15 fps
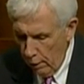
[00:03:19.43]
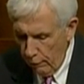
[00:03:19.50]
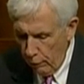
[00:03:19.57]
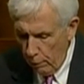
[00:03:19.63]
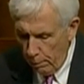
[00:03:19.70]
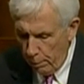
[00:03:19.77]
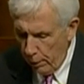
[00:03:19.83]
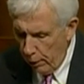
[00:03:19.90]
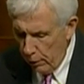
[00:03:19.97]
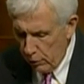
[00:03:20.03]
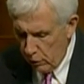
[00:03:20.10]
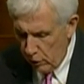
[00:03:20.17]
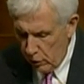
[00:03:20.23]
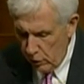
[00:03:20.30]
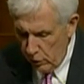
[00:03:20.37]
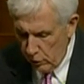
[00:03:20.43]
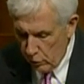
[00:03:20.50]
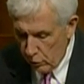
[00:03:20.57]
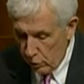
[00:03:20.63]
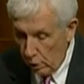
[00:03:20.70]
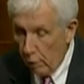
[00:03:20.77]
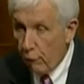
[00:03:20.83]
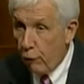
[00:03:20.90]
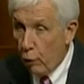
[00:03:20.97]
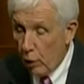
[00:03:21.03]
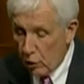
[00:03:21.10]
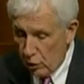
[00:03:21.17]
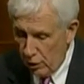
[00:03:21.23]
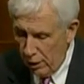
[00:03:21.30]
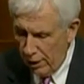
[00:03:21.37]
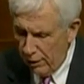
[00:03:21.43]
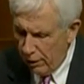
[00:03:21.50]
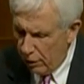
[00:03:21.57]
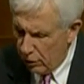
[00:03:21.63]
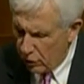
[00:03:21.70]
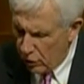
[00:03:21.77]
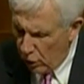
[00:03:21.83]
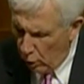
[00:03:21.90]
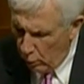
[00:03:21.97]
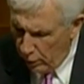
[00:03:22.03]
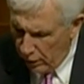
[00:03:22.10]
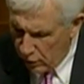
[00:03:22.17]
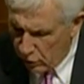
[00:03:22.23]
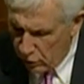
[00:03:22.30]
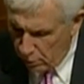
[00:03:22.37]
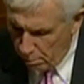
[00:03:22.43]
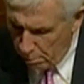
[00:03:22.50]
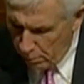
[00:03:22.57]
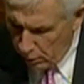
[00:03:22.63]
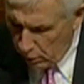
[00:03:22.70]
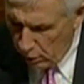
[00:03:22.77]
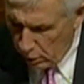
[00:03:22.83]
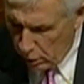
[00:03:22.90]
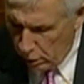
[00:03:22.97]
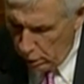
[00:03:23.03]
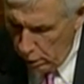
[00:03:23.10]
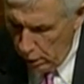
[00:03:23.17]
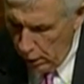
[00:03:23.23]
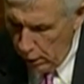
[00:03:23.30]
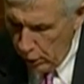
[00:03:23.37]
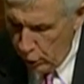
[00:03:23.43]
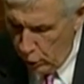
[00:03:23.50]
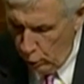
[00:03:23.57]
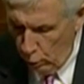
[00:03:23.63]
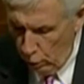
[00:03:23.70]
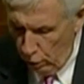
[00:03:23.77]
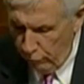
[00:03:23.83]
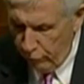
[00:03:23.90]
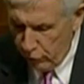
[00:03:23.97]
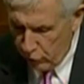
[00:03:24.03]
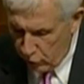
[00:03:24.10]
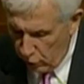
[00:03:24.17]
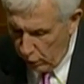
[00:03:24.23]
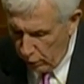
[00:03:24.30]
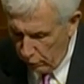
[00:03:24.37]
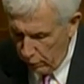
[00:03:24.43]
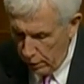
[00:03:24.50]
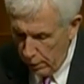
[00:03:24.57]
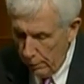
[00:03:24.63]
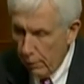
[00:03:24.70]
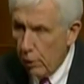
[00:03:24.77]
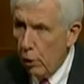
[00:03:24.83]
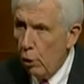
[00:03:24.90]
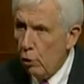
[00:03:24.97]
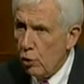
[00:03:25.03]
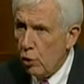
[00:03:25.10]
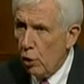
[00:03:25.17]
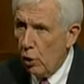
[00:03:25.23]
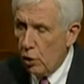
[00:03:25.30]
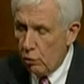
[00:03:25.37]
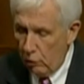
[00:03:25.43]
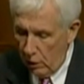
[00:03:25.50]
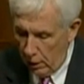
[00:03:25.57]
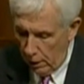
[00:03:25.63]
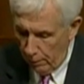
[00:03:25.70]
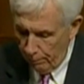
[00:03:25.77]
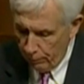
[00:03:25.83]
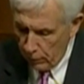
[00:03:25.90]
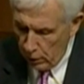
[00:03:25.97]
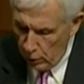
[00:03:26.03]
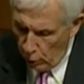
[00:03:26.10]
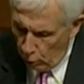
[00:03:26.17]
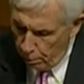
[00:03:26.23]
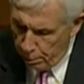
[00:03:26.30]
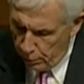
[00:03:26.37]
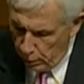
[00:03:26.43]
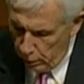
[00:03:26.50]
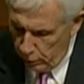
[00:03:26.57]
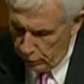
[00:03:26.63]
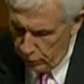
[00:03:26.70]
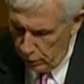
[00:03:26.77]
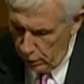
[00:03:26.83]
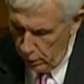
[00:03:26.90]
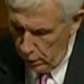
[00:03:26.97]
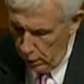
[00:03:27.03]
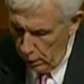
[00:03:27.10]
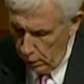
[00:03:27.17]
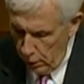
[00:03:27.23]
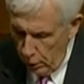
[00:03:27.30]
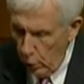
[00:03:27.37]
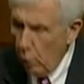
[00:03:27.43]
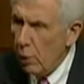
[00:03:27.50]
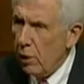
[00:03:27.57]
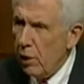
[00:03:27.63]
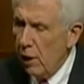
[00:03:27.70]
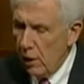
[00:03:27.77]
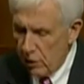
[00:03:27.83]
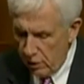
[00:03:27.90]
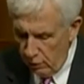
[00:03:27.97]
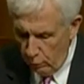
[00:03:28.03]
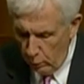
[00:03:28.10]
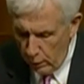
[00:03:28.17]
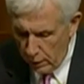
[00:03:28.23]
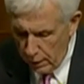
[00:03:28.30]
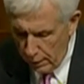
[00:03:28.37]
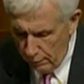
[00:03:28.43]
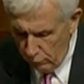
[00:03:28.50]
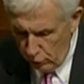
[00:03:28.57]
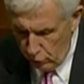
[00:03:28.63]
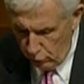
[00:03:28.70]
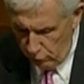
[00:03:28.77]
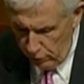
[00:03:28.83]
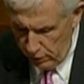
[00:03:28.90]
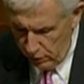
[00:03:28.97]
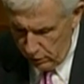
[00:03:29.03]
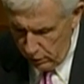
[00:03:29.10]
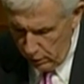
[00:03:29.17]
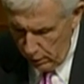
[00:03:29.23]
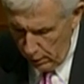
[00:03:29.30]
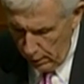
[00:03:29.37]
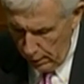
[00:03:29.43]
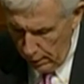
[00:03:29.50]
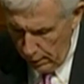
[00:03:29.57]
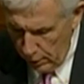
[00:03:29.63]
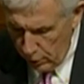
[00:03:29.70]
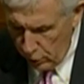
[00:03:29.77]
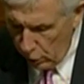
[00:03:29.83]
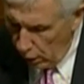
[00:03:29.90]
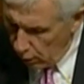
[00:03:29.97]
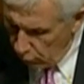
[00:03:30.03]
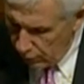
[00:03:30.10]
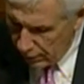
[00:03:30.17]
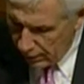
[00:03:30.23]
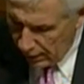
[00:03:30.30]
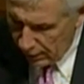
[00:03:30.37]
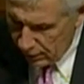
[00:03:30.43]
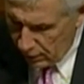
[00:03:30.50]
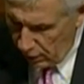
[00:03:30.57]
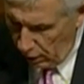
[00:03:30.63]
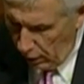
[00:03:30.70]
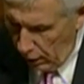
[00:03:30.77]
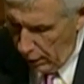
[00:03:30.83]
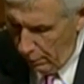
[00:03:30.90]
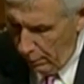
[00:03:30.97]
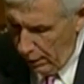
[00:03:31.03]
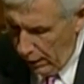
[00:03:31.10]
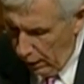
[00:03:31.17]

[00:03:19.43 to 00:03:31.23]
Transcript: for parents and teachers. Unfortunately, there is no instant miracle cure for stuttering. No surgery, no pills, no intensive weekend retreats. Stuttering takes time and